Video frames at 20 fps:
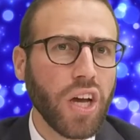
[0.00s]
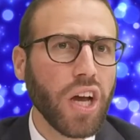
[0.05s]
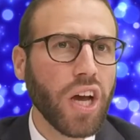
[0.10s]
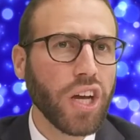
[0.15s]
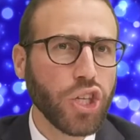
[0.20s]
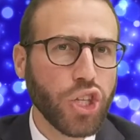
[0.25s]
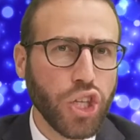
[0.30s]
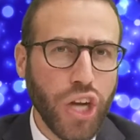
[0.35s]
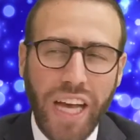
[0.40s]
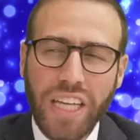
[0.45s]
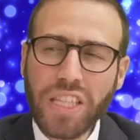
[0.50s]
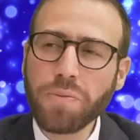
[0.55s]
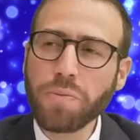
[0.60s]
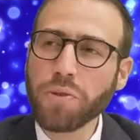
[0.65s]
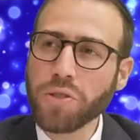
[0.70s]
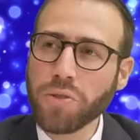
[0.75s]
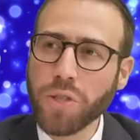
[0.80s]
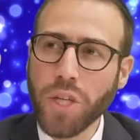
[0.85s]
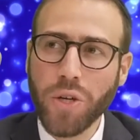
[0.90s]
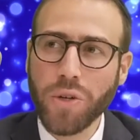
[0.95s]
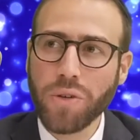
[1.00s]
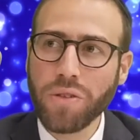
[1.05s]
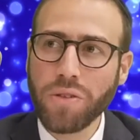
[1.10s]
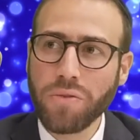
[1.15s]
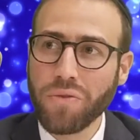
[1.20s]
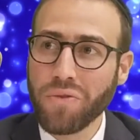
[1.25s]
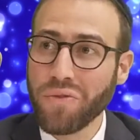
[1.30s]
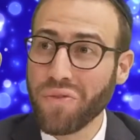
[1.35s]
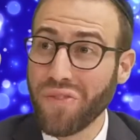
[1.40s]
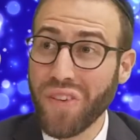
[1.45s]
A jasper stone,
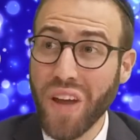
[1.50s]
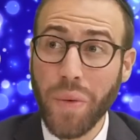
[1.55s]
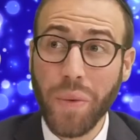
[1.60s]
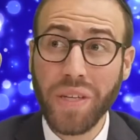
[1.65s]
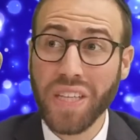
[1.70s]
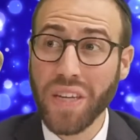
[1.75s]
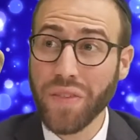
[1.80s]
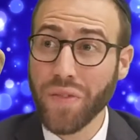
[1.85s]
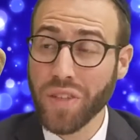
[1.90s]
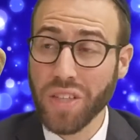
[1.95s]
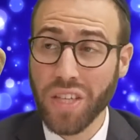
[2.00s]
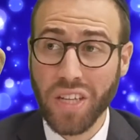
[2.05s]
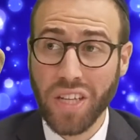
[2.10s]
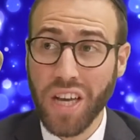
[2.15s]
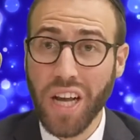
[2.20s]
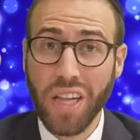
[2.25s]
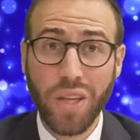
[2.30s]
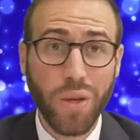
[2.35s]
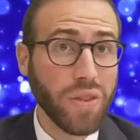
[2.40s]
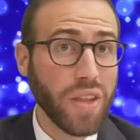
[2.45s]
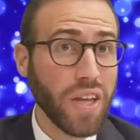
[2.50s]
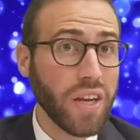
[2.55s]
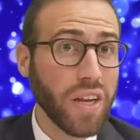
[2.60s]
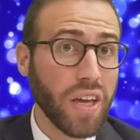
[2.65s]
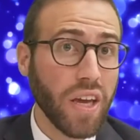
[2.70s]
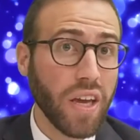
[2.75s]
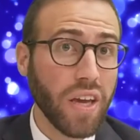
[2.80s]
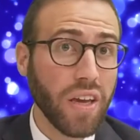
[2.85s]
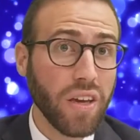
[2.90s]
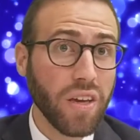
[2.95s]
very different in color than
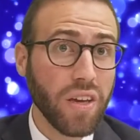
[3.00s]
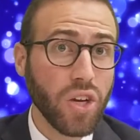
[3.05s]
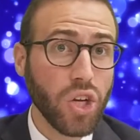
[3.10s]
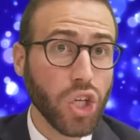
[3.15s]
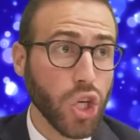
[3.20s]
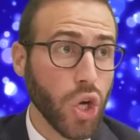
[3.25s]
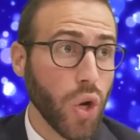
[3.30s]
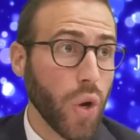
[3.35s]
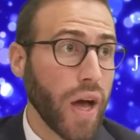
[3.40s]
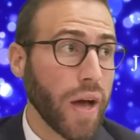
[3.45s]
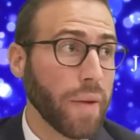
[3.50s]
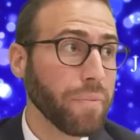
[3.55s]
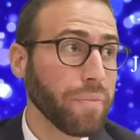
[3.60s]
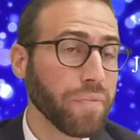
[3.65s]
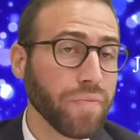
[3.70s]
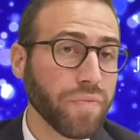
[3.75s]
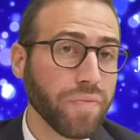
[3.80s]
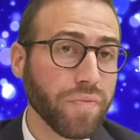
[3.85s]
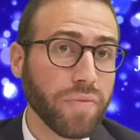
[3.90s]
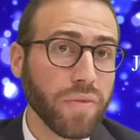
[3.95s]
a Shoham,